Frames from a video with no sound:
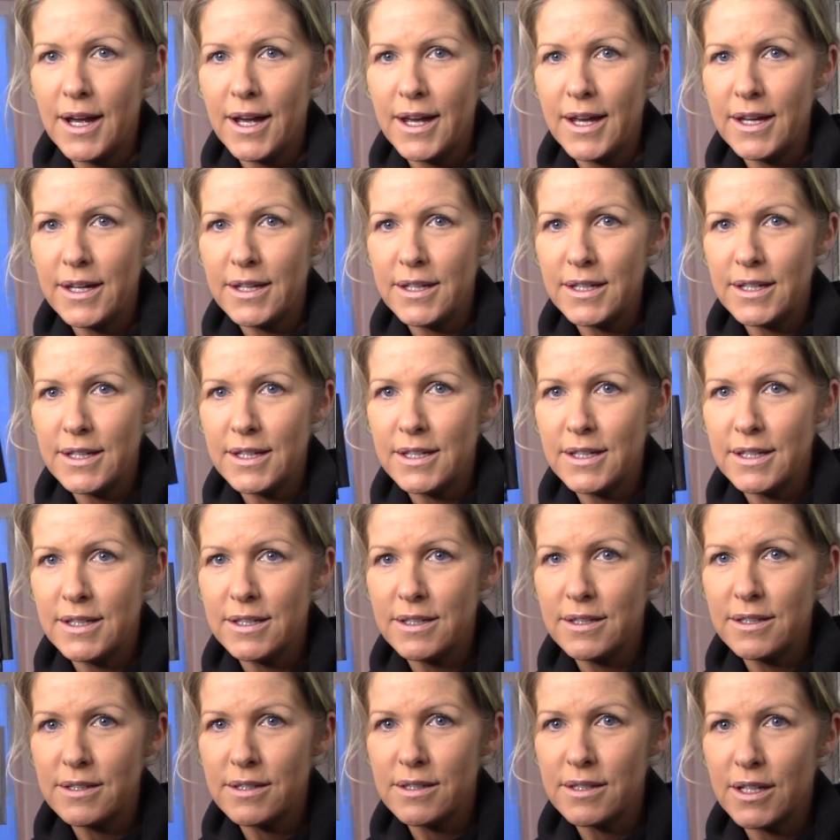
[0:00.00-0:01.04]
It
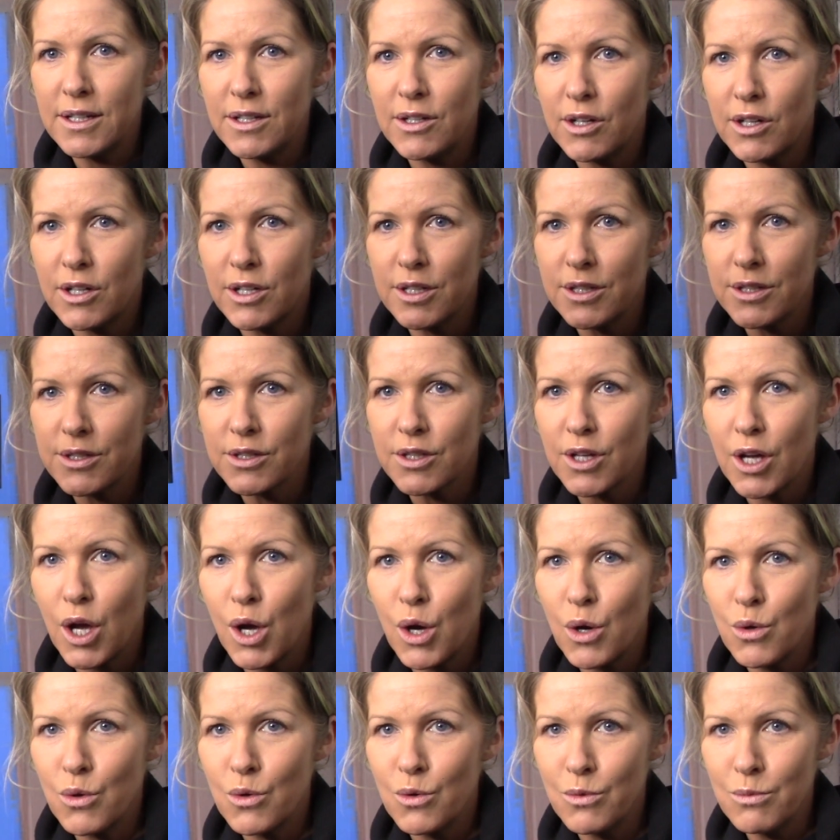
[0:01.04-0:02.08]
is an artist
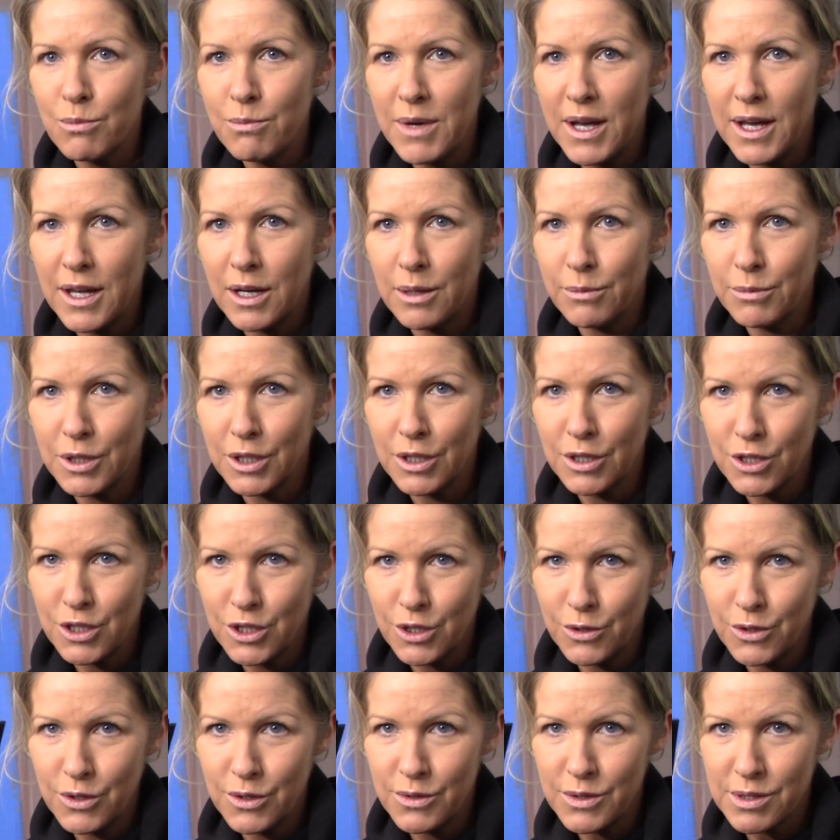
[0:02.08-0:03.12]
comb, and I'm going to
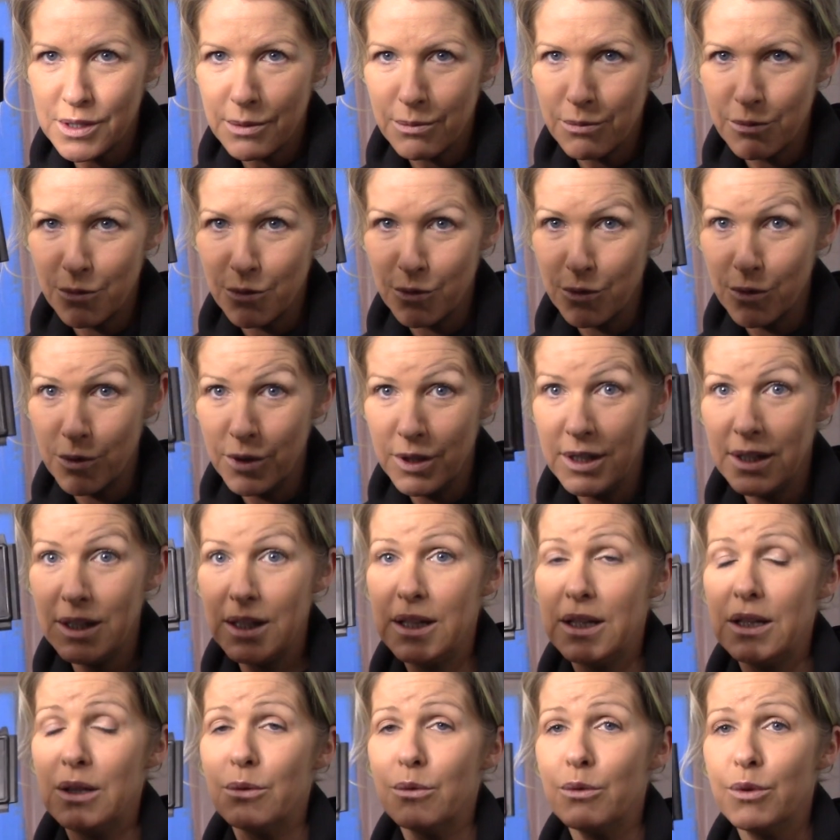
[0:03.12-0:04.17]
show you some
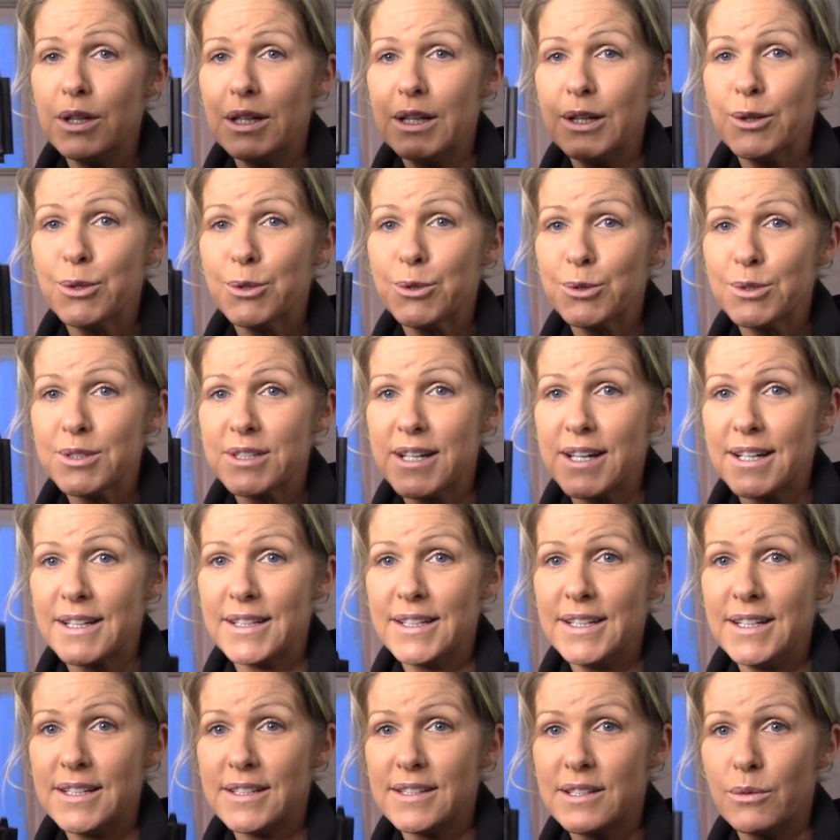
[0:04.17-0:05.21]
really cool
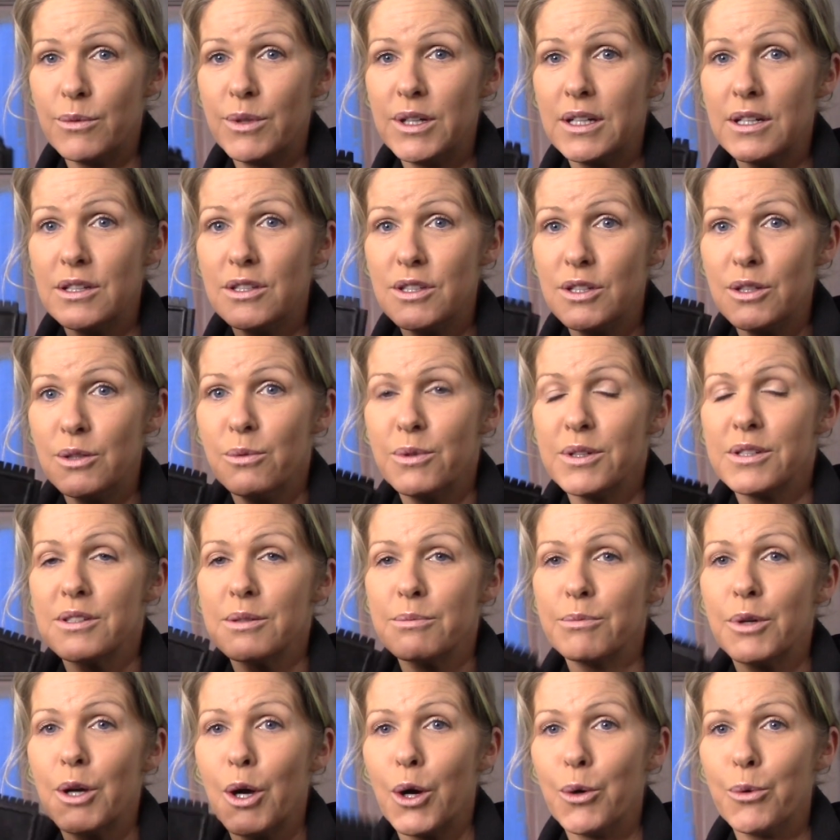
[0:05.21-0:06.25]
techniques that we can do with
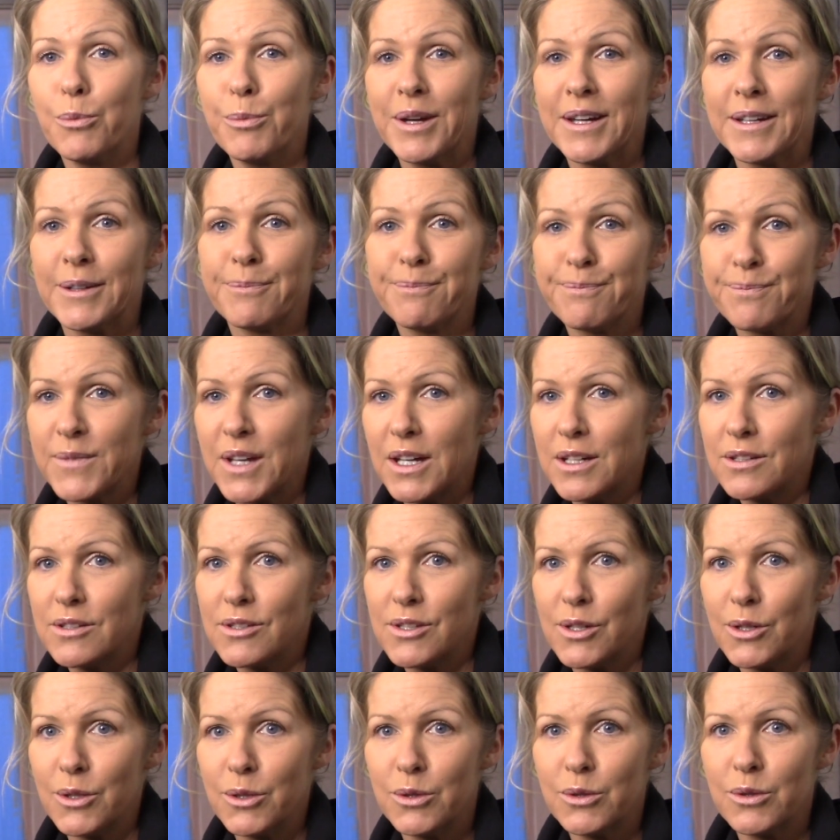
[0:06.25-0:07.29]
some combing.
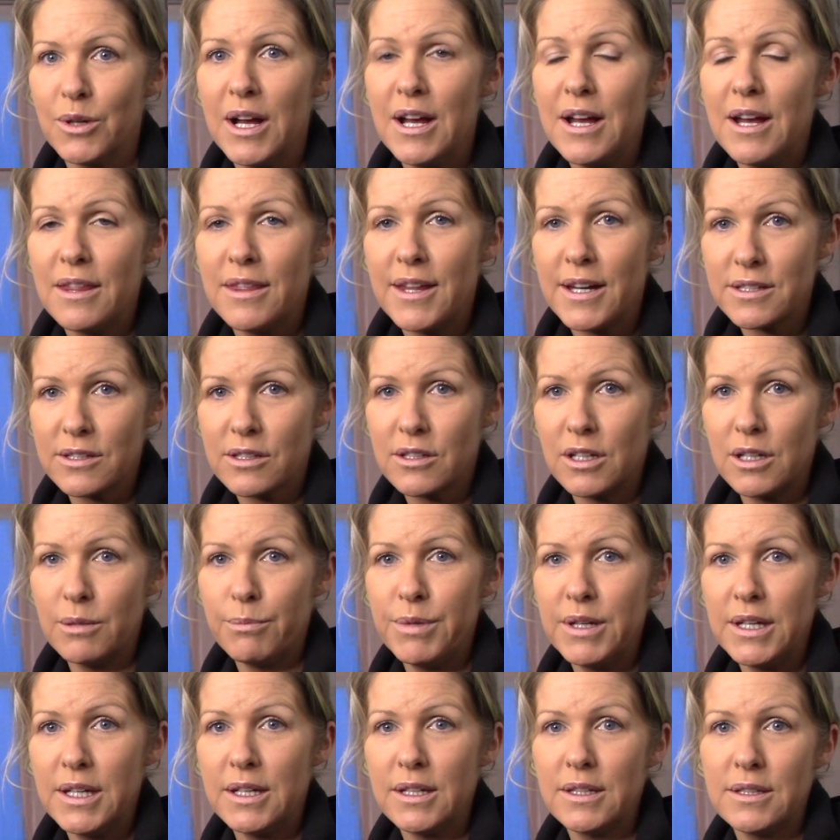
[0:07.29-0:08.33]
So that's going to
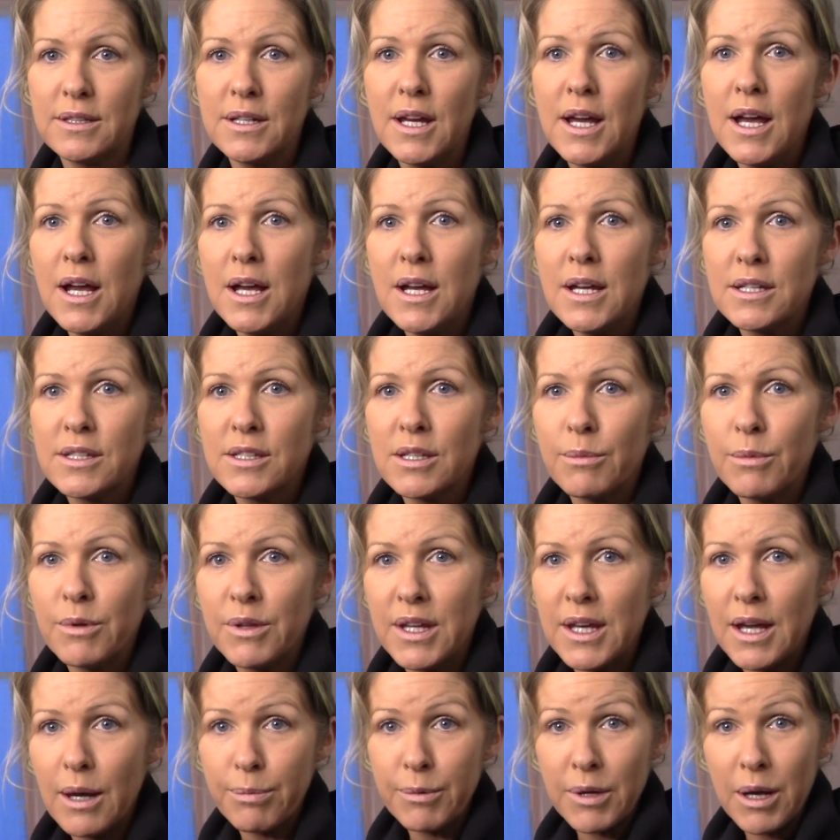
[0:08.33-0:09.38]
be in some of
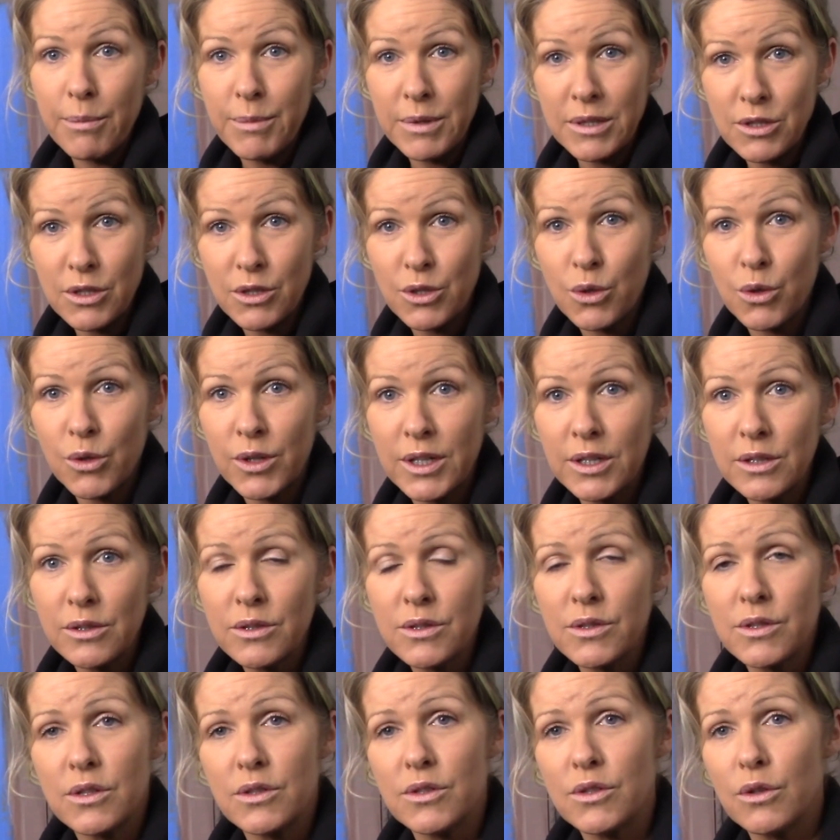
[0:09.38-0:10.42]
the upcoming tutorials.
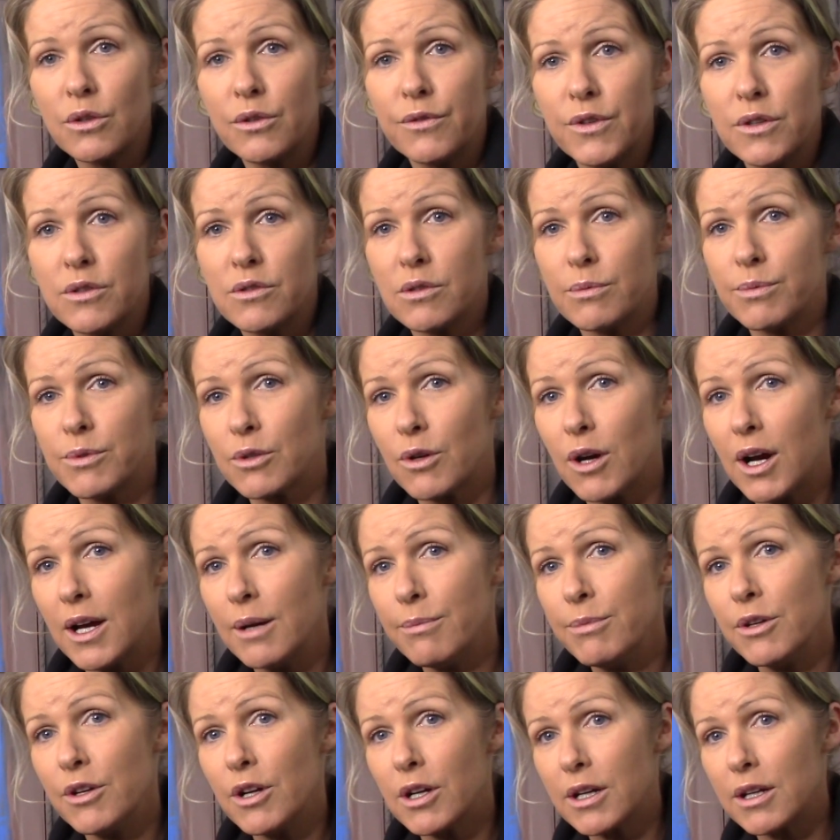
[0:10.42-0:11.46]
So if you
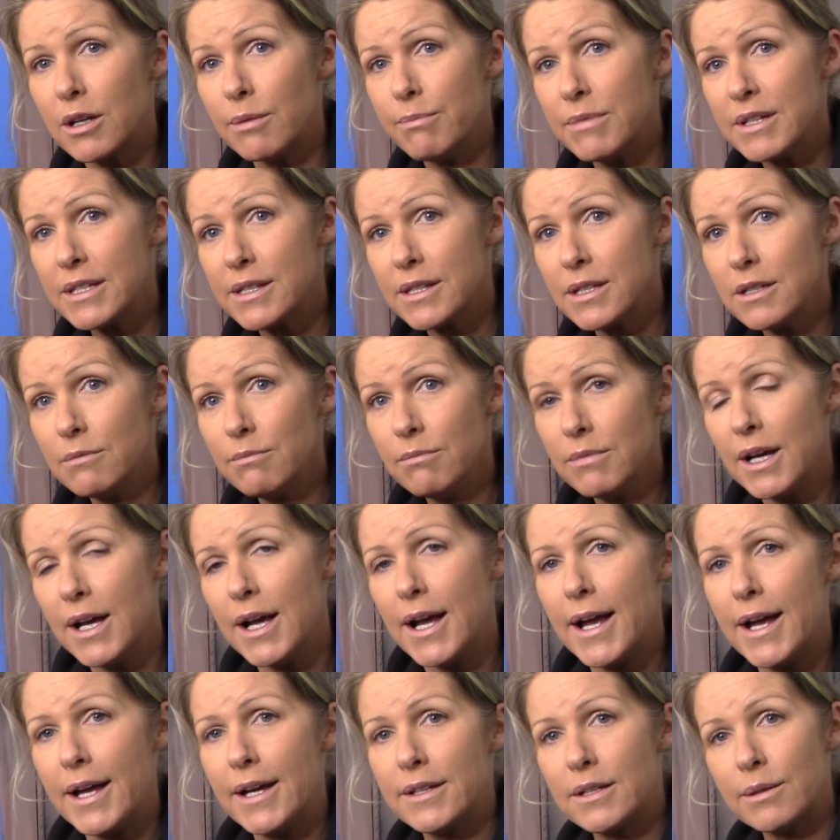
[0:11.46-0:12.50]
subscribe, you're not going to miss them.
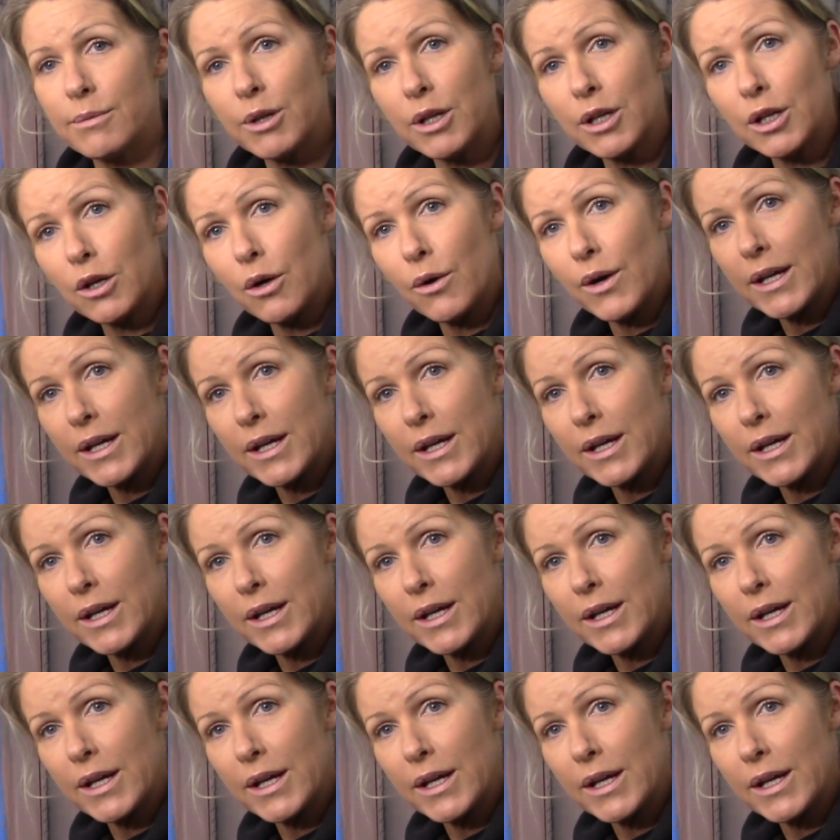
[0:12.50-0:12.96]
And I'm going to go